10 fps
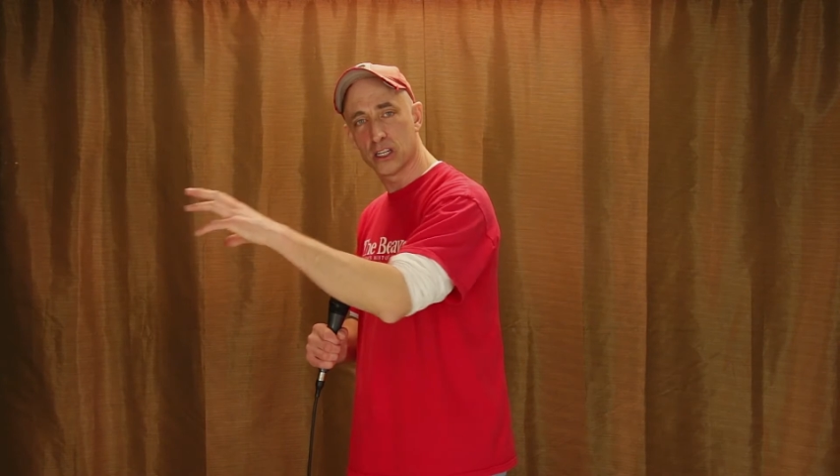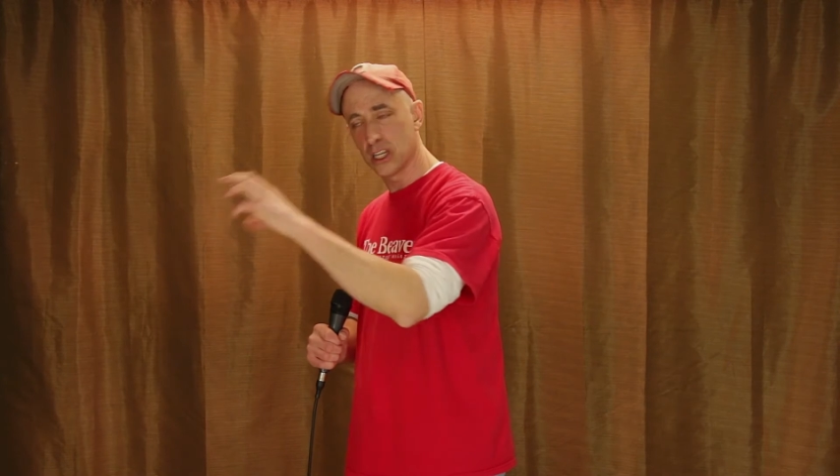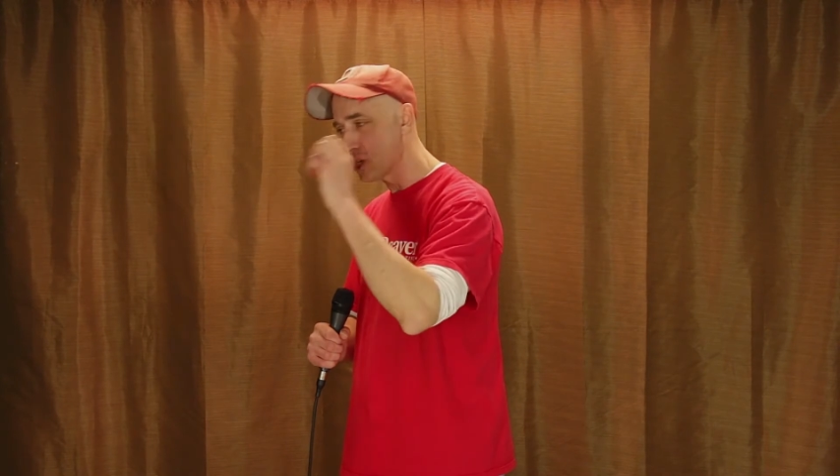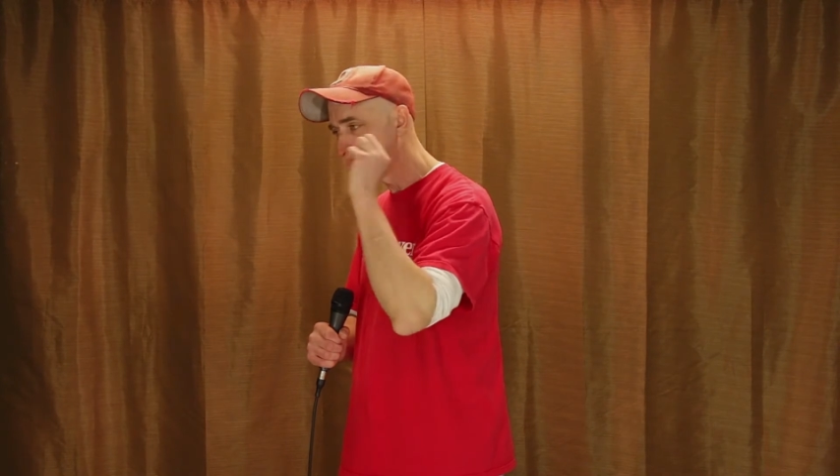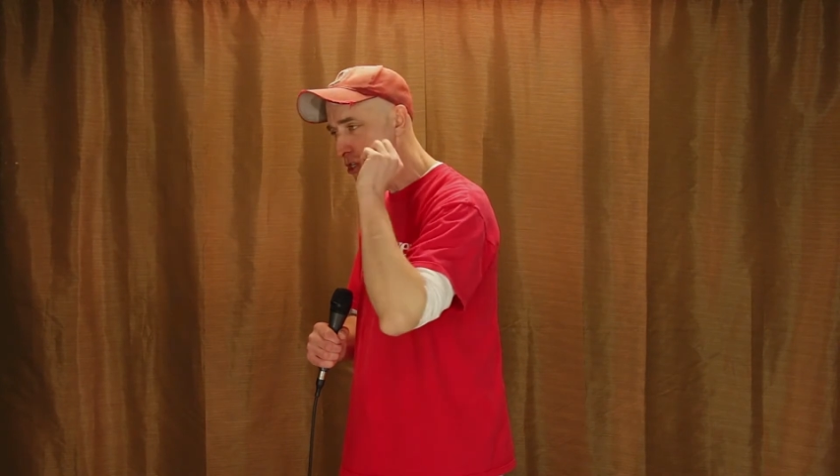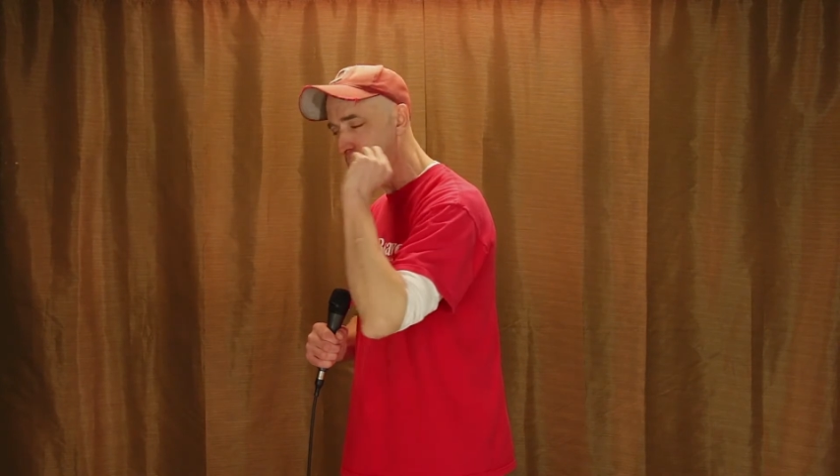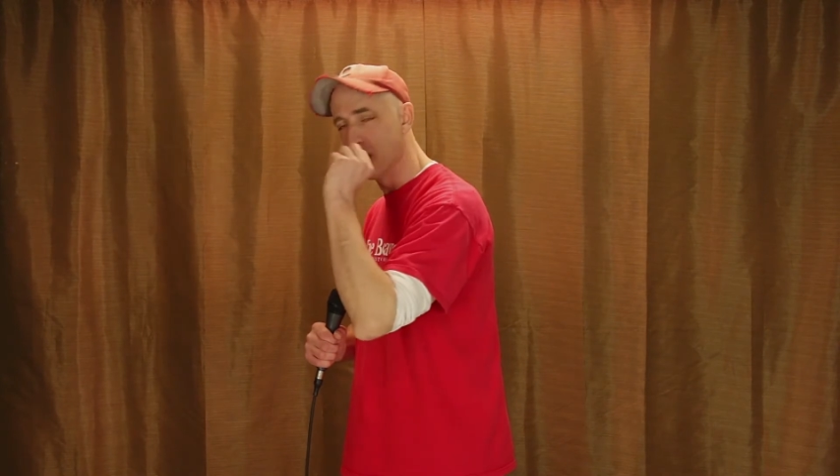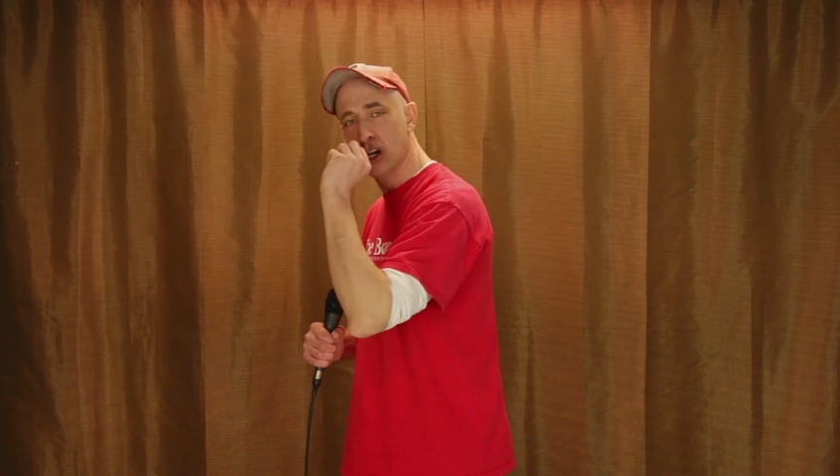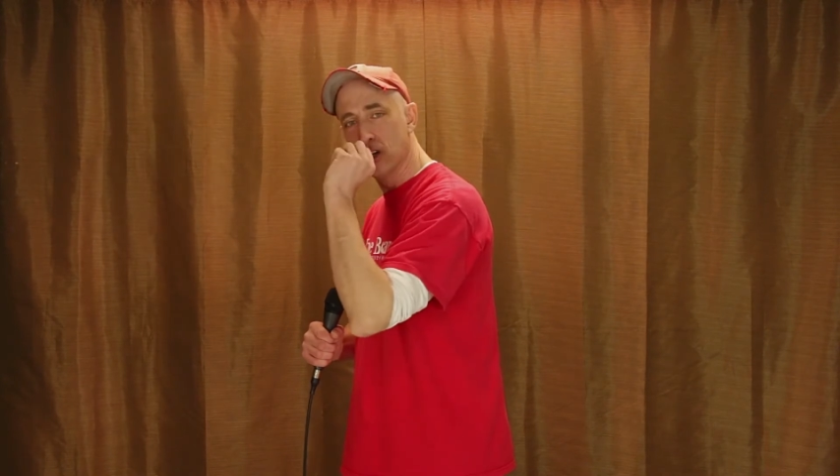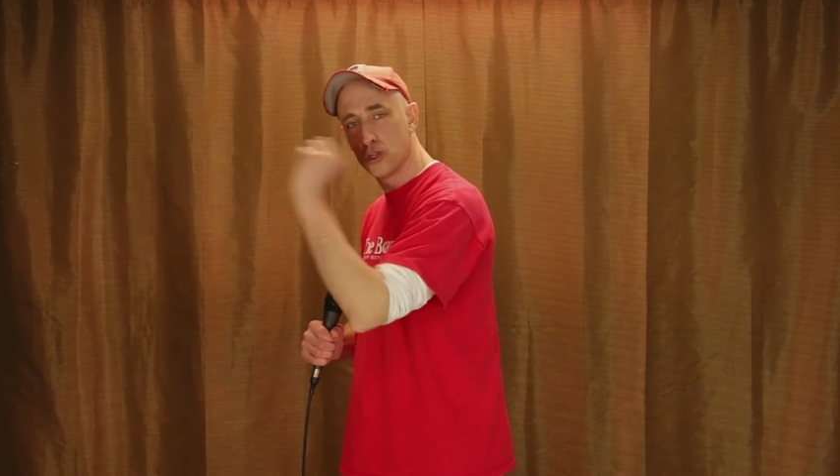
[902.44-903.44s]
of
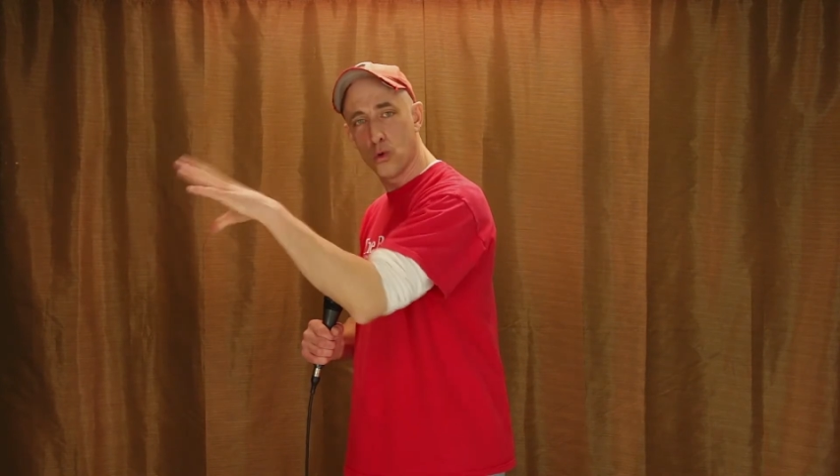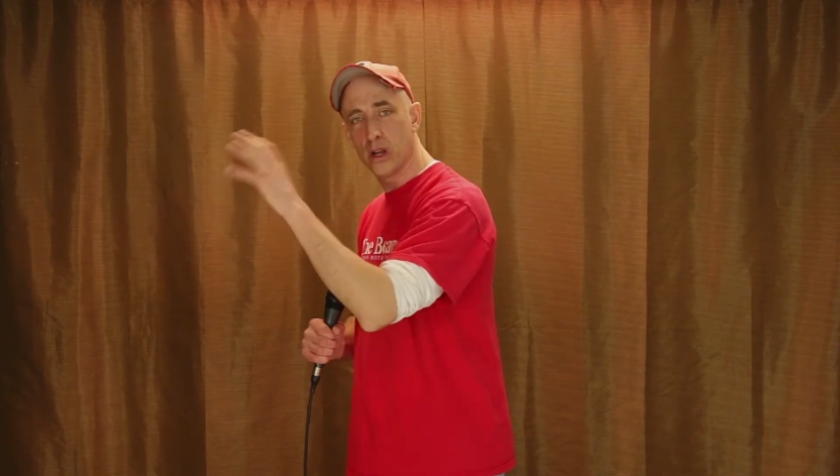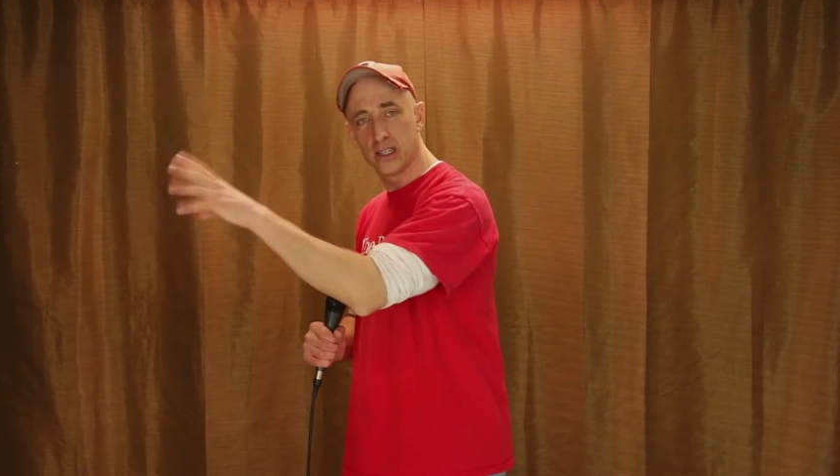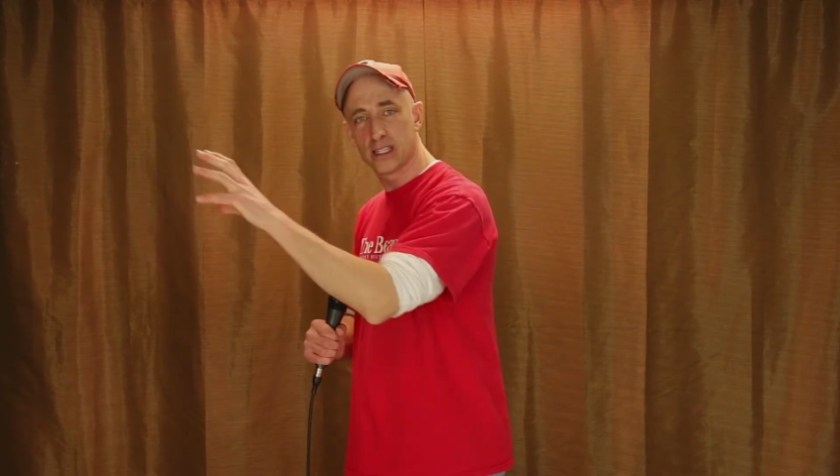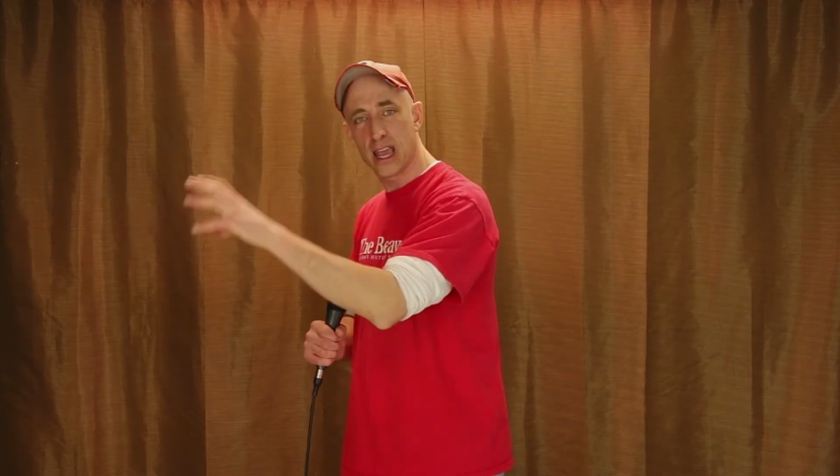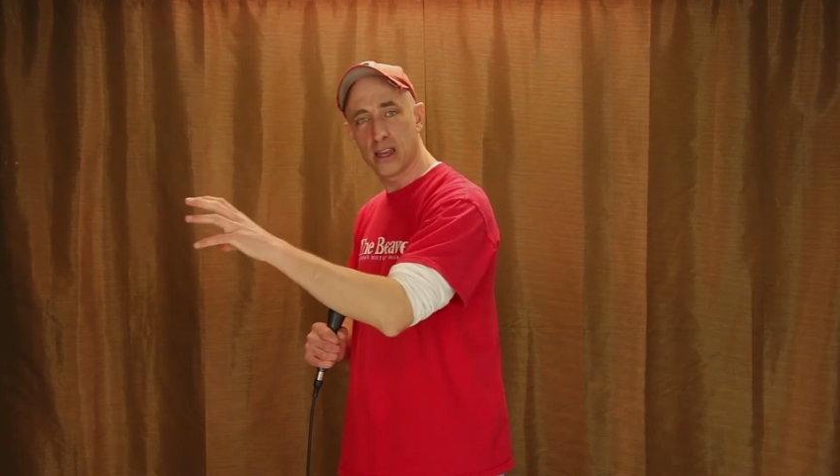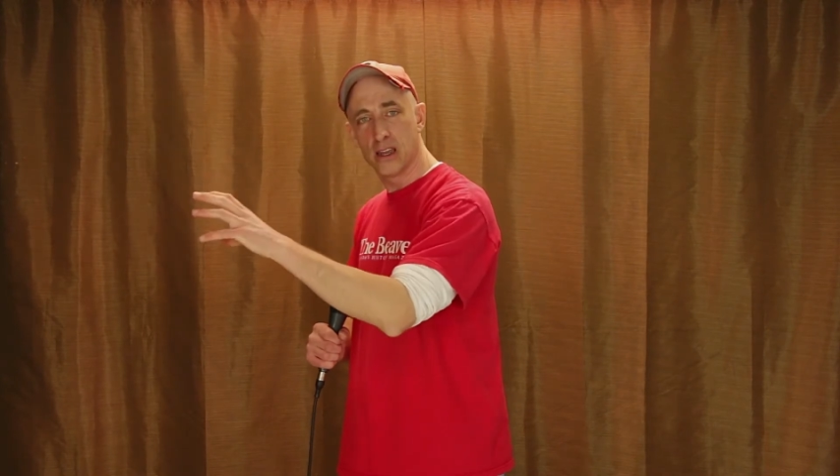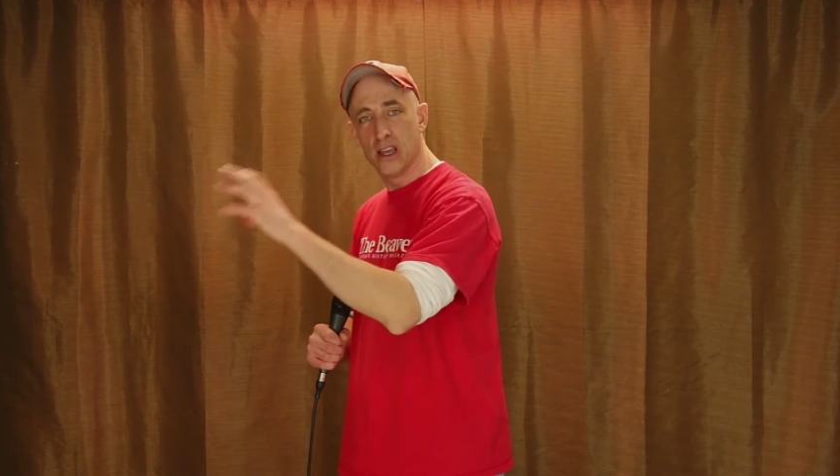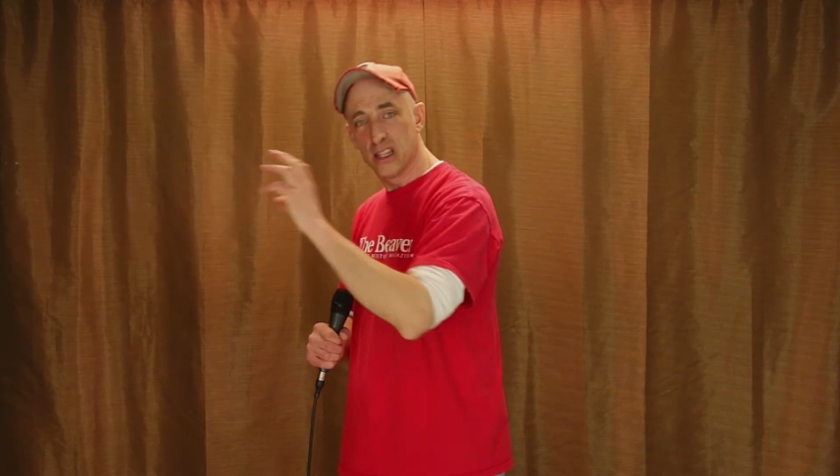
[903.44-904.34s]
decisions, doing and saying